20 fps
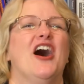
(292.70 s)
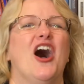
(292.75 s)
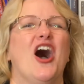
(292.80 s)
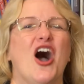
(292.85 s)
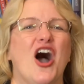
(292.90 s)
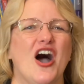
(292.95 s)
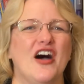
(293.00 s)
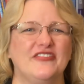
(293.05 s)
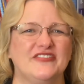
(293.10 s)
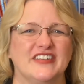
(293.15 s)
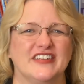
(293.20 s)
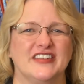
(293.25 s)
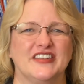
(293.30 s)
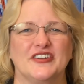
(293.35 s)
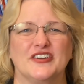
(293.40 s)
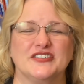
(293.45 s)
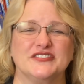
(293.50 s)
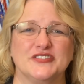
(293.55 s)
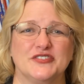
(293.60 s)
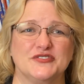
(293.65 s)
Often
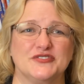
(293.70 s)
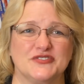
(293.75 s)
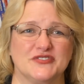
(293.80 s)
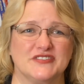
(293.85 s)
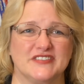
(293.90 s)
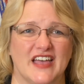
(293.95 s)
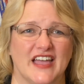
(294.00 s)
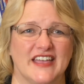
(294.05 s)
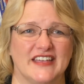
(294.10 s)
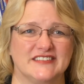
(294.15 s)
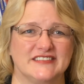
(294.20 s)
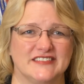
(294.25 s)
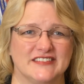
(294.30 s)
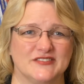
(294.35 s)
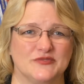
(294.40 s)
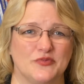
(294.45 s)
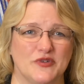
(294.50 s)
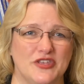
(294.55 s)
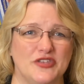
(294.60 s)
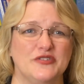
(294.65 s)
in our social
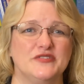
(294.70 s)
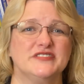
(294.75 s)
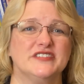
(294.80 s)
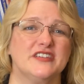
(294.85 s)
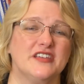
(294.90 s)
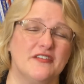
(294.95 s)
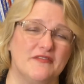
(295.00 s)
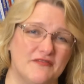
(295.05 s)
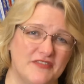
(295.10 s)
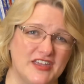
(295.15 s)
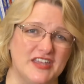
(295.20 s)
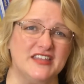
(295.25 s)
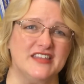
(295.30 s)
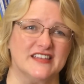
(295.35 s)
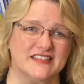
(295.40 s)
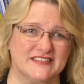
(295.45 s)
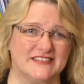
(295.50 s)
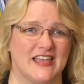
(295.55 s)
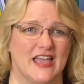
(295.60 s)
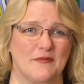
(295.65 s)
sciences, we use a
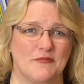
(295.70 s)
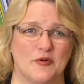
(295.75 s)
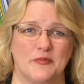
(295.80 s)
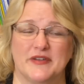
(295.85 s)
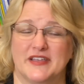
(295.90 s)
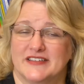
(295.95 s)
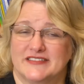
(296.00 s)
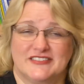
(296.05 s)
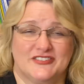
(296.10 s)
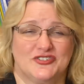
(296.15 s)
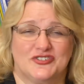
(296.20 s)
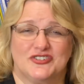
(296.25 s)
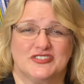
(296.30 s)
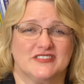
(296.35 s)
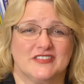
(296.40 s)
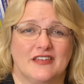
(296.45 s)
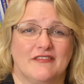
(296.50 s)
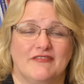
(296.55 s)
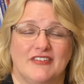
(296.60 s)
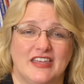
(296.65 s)
convenient sample because it's
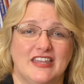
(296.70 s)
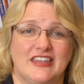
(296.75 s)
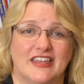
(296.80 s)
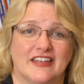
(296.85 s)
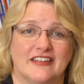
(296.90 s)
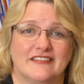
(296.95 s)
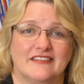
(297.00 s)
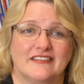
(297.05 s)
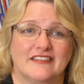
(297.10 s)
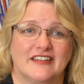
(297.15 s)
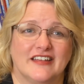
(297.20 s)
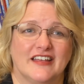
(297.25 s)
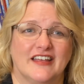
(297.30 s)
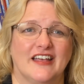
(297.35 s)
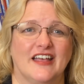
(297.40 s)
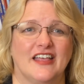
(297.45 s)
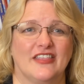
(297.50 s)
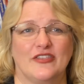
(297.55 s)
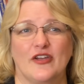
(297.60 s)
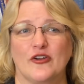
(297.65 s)
just convenient.
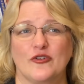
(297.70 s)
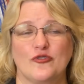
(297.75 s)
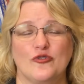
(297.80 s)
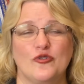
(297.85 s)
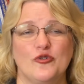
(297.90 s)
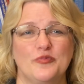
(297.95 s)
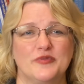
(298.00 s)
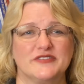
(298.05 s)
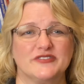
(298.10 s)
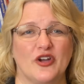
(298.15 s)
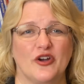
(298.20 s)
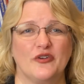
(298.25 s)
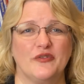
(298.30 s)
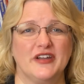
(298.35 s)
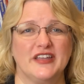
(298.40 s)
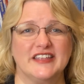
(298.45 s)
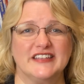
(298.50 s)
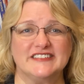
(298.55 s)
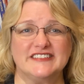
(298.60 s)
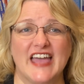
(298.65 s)
Their group is
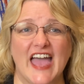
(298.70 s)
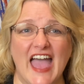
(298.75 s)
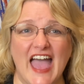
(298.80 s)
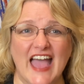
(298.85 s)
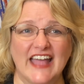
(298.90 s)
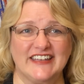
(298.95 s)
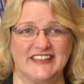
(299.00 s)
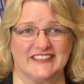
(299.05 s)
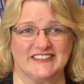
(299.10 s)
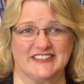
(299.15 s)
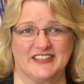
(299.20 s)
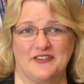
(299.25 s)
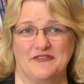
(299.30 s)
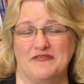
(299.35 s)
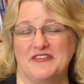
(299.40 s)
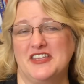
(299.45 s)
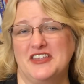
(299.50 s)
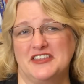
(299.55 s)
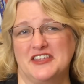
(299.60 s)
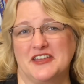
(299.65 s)
already intact, it's
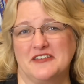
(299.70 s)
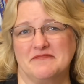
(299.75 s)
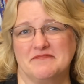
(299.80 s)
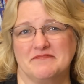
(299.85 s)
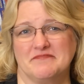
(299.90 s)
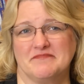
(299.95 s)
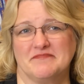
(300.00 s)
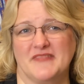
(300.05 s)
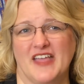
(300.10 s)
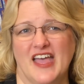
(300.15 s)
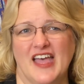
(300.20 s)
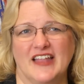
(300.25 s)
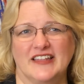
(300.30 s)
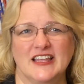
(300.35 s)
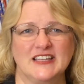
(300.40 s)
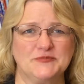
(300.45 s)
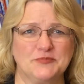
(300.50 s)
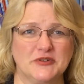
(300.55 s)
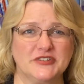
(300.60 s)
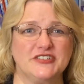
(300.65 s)
convenient.
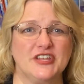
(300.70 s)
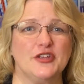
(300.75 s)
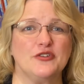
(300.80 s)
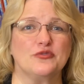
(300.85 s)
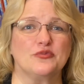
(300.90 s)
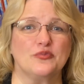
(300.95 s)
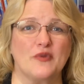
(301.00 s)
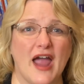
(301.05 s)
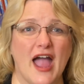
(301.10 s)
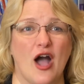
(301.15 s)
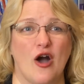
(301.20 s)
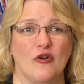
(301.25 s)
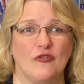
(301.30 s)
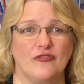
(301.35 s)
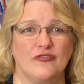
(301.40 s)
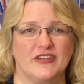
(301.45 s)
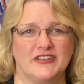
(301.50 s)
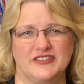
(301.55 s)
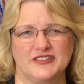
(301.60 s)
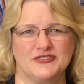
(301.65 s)
Let's pretend
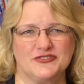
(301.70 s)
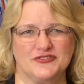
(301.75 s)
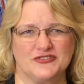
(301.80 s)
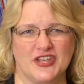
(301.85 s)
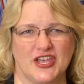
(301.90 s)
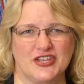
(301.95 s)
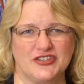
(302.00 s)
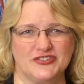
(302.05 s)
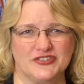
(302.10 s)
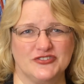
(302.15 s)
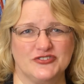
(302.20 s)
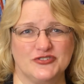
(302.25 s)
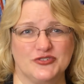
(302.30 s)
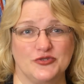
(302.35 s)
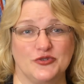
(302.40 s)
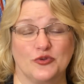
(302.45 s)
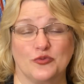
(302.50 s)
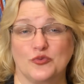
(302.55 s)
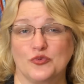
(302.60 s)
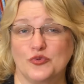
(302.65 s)
Ralph, a dissertation
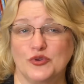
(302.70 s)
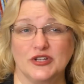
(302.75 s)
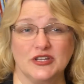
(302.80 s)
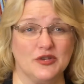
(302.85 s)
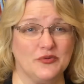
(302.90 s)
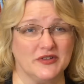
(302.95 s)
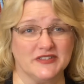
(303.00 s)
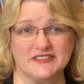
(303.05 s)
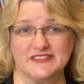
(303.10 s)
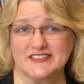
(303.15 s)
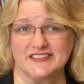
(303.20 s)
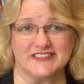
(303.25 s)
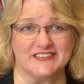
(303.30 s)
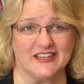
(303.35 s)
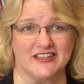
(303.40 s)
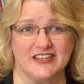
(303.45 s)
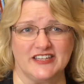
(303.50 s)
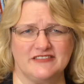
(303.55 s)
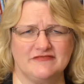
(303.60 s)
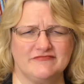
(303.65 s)
student, really wants to study